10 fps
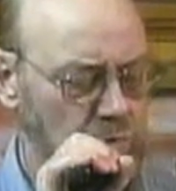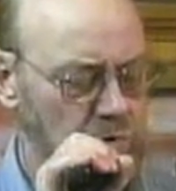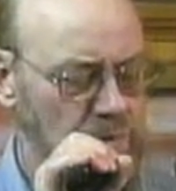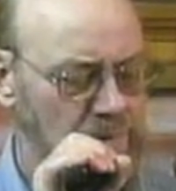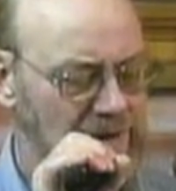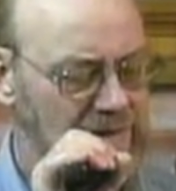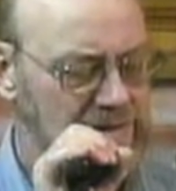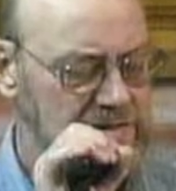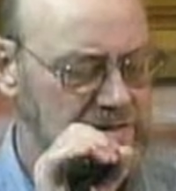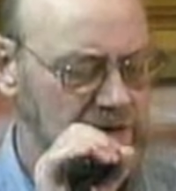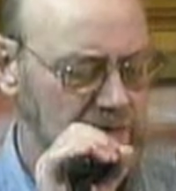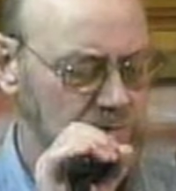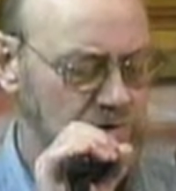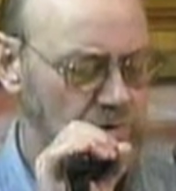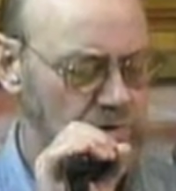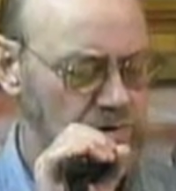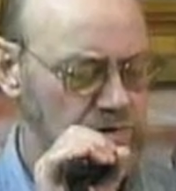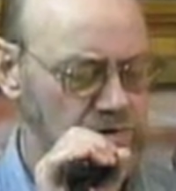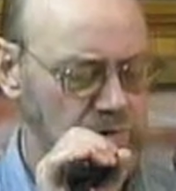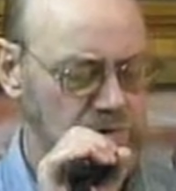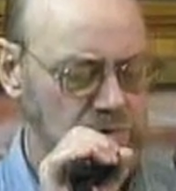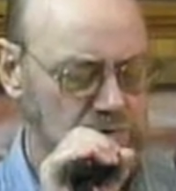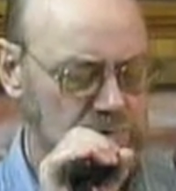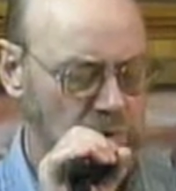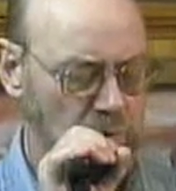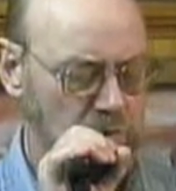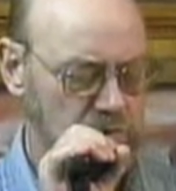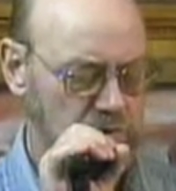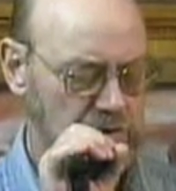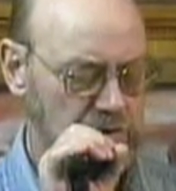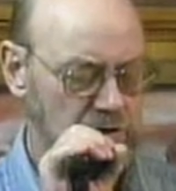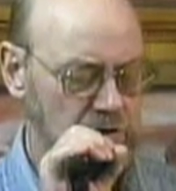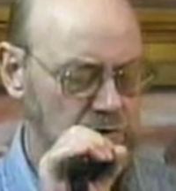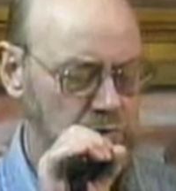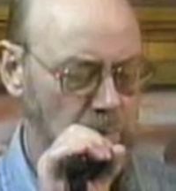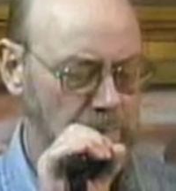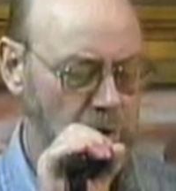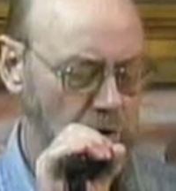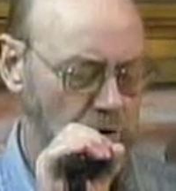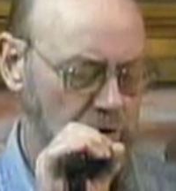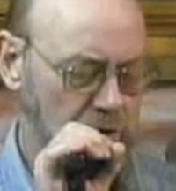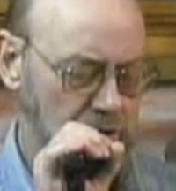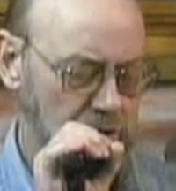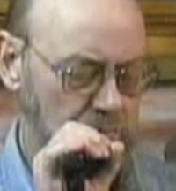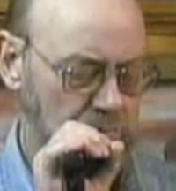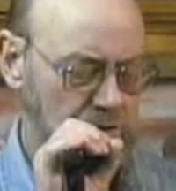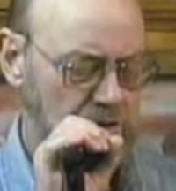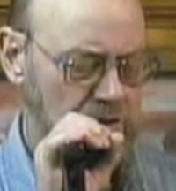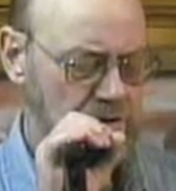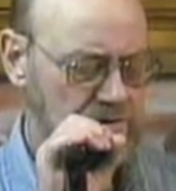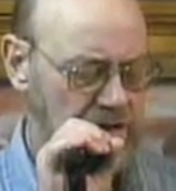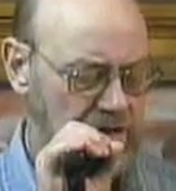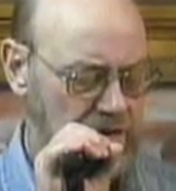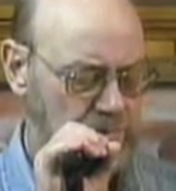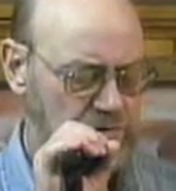We play these games in order to reduce poetry to a parlor game. Games